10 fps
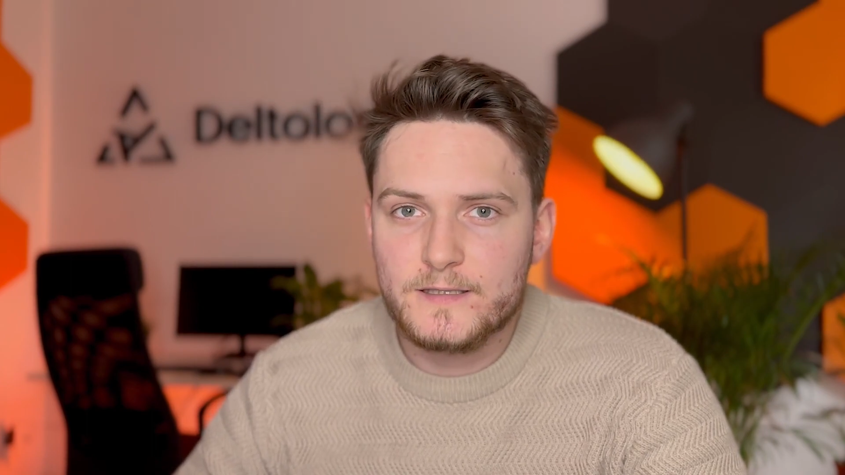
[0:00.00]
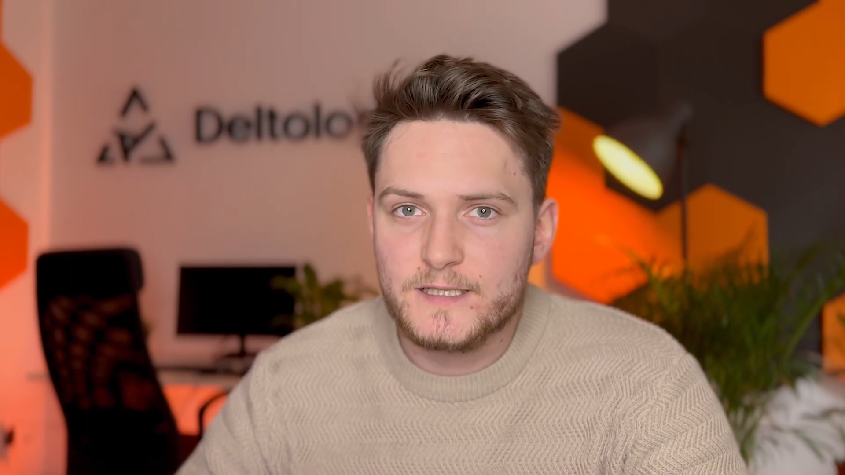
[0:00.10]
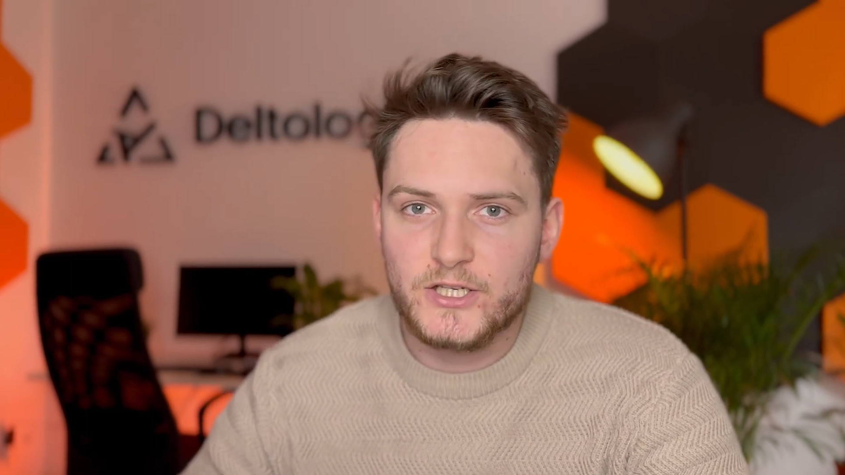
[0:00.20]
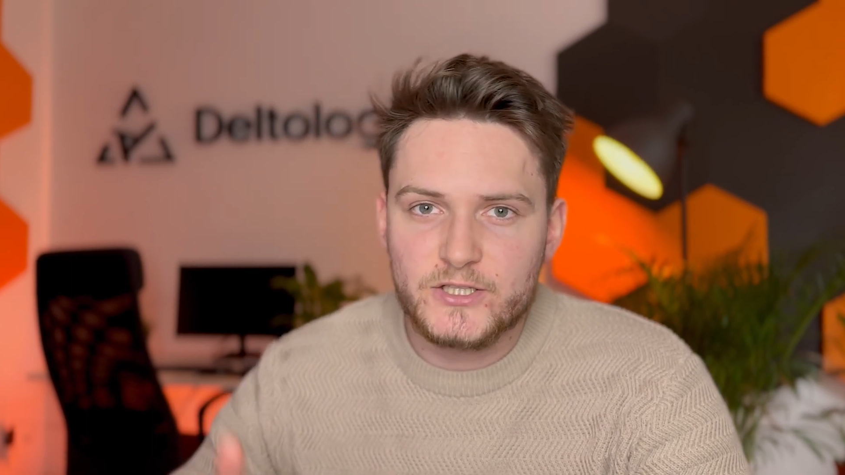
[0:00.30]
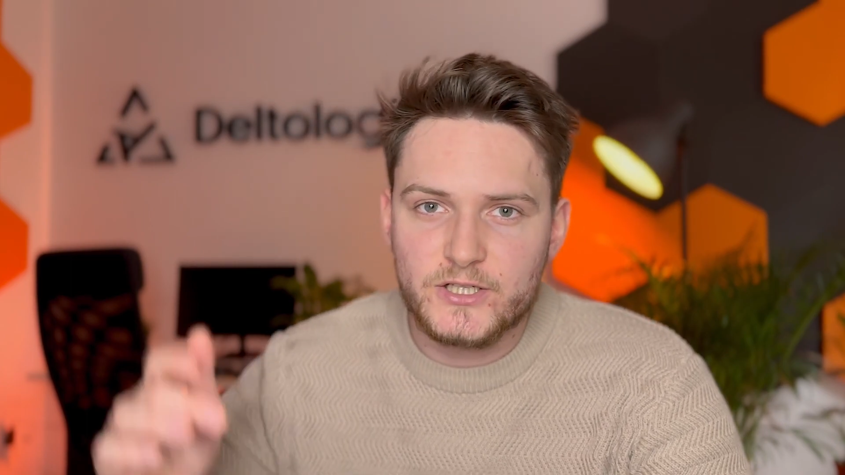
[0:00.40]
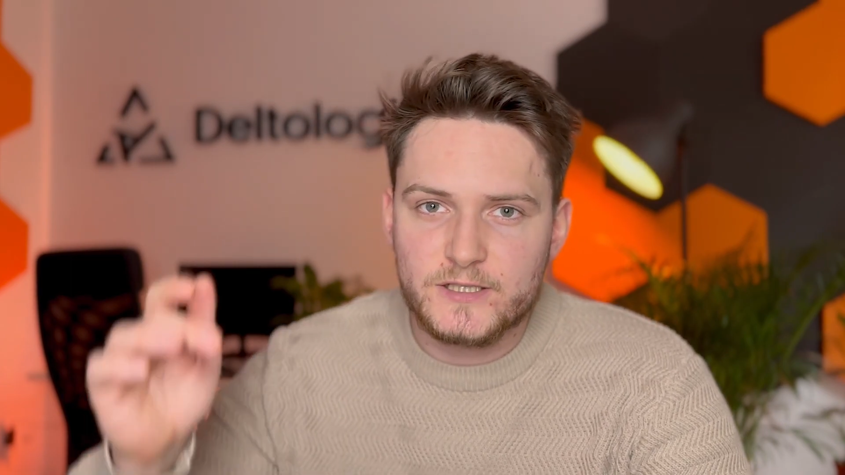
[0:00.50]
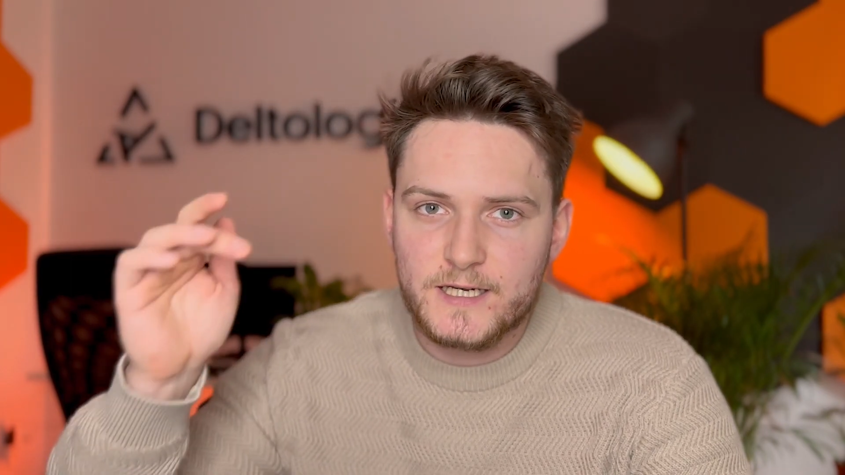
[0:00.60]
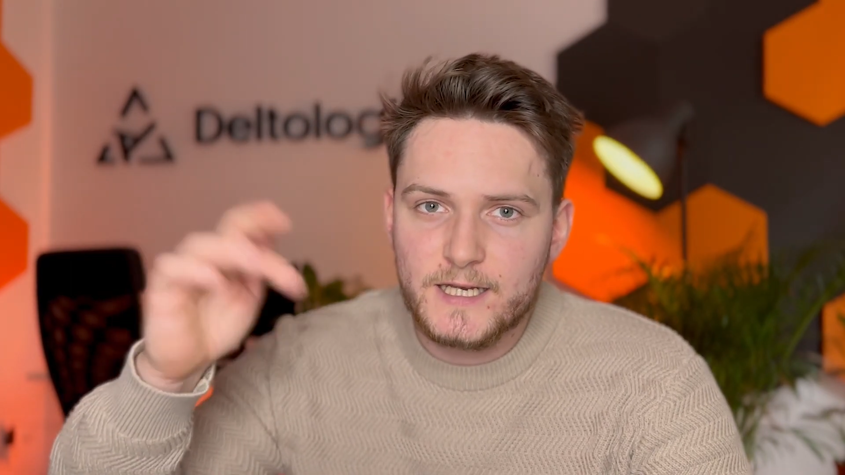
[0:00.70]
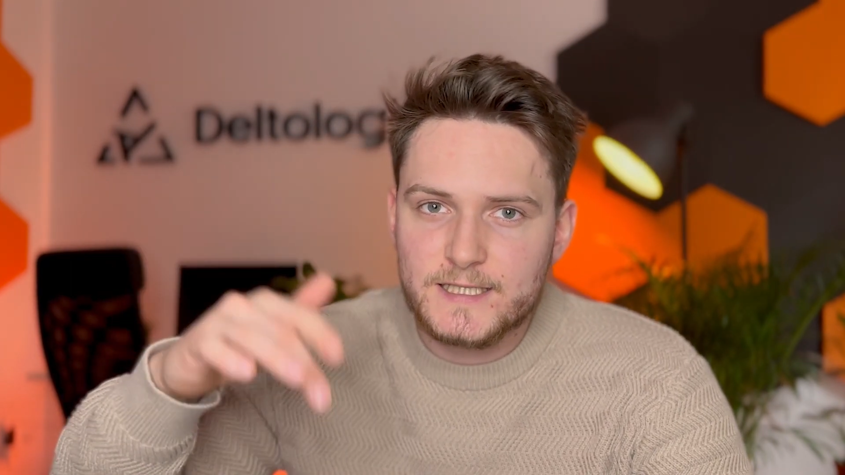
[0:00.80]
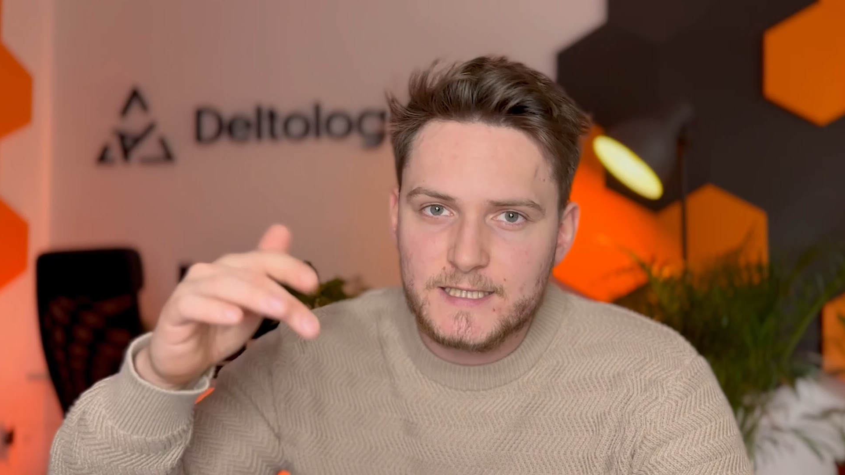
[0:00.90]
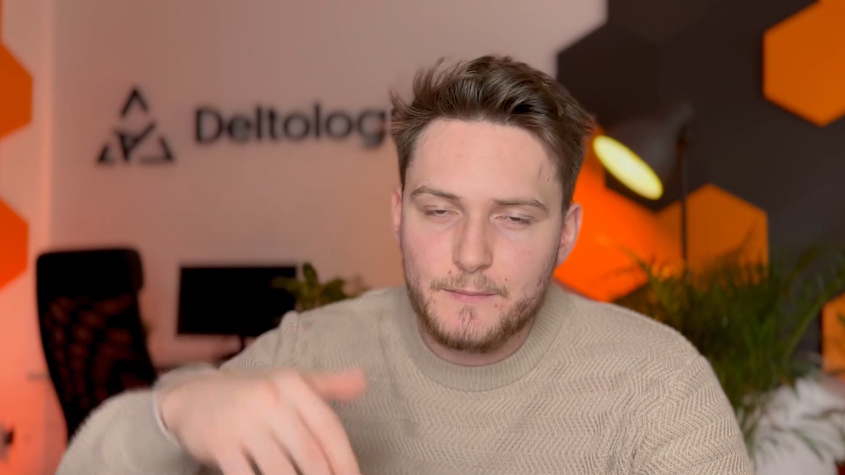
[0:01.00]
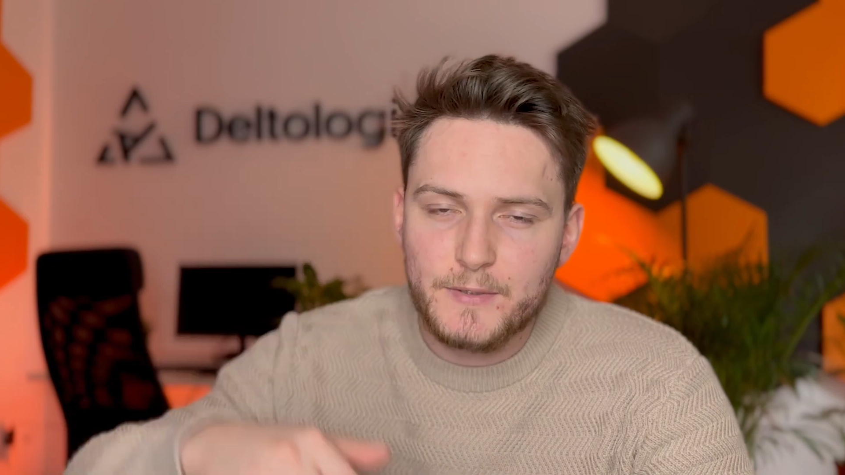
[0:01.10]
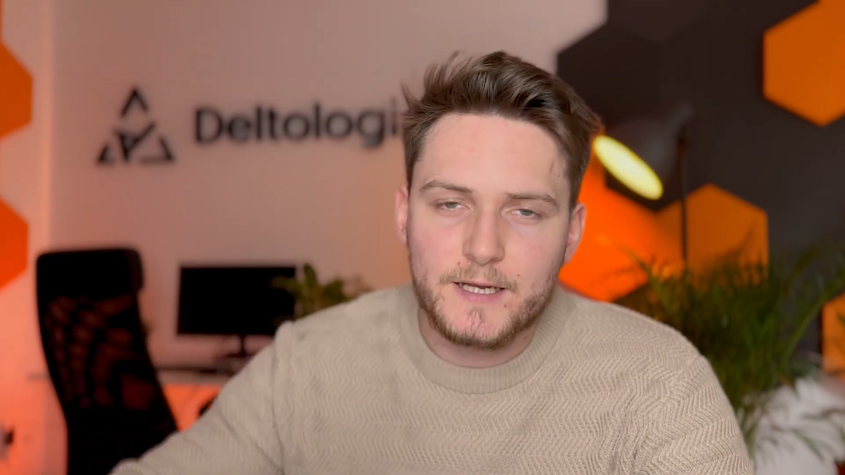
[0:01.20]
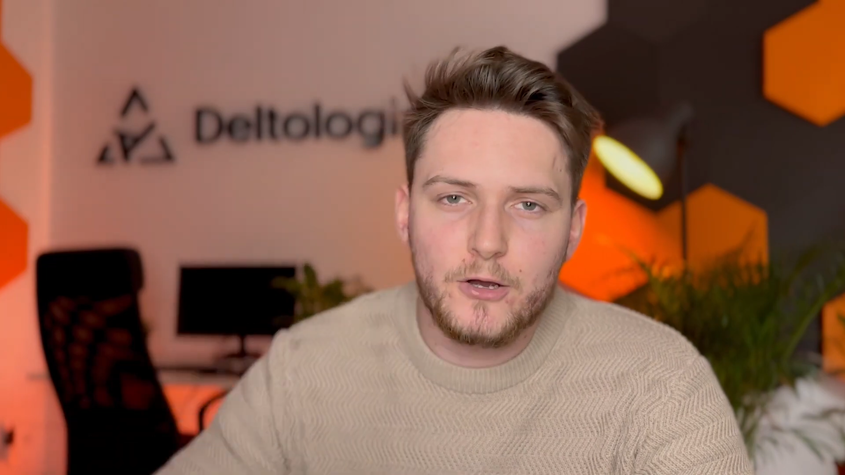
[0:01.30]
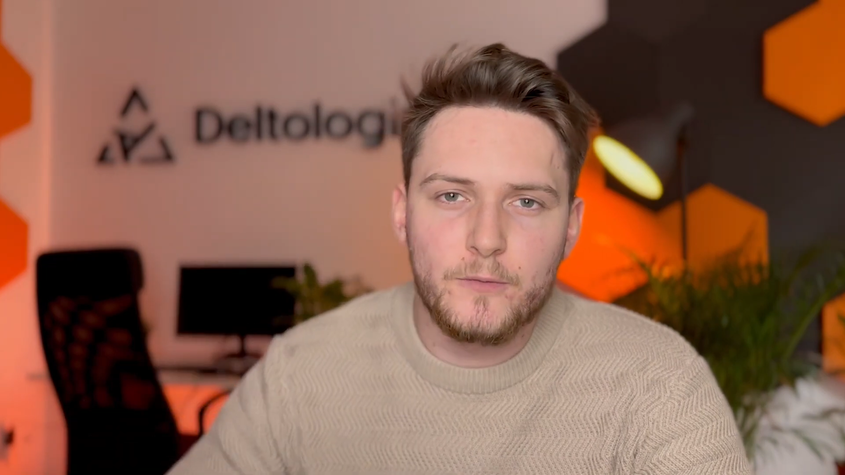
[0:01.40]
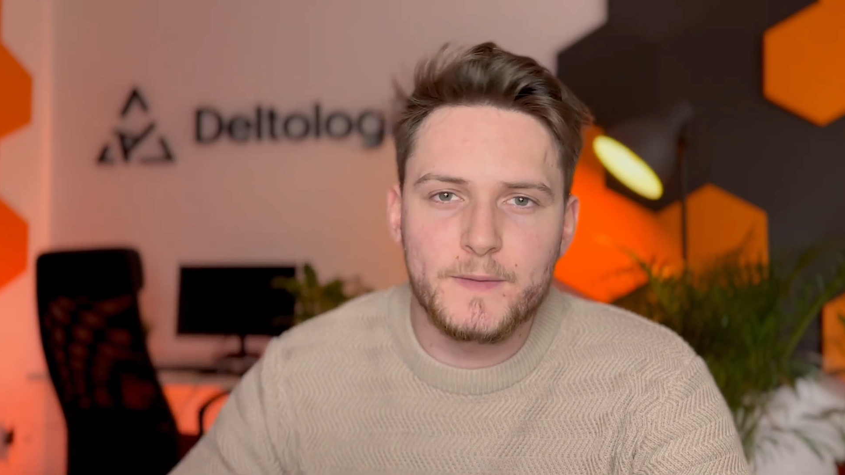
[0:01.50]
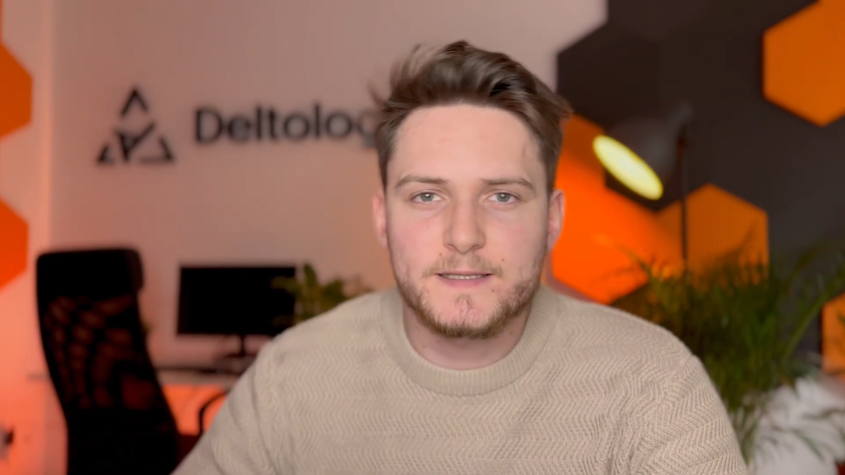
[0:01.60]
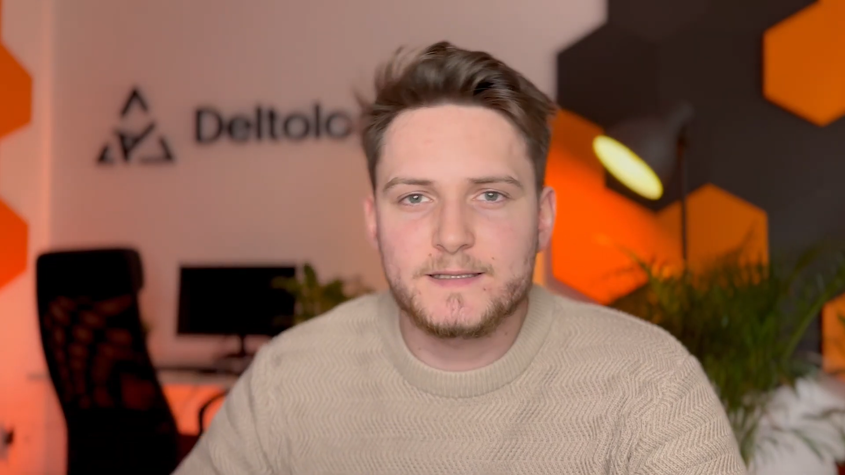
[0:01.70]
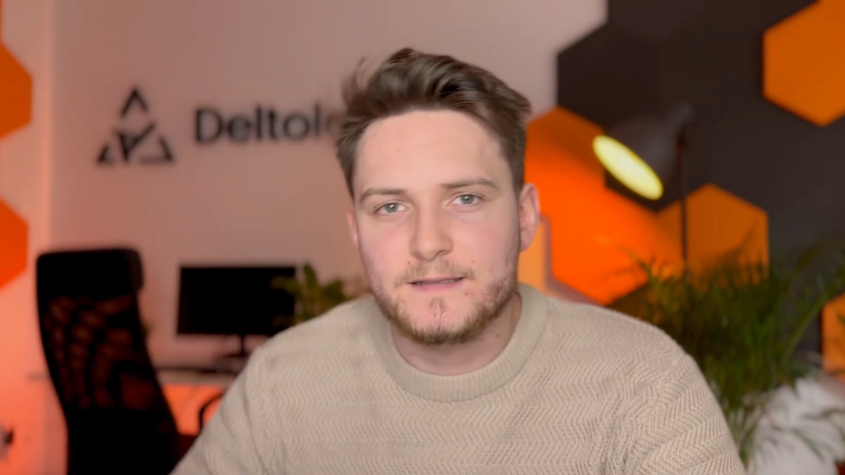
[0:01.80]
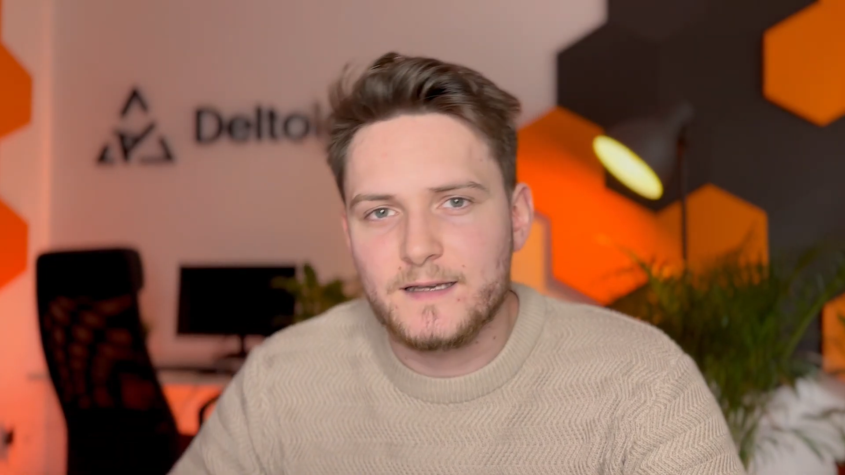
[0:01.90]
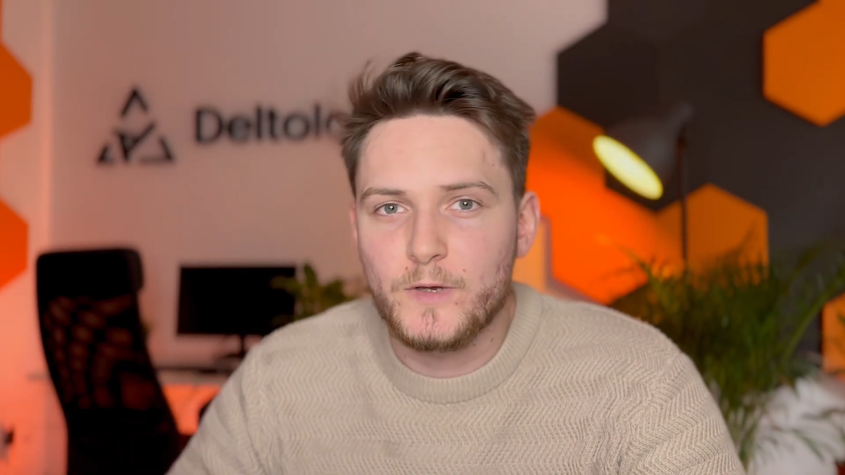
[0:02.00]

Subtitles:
just hit us up in the comments.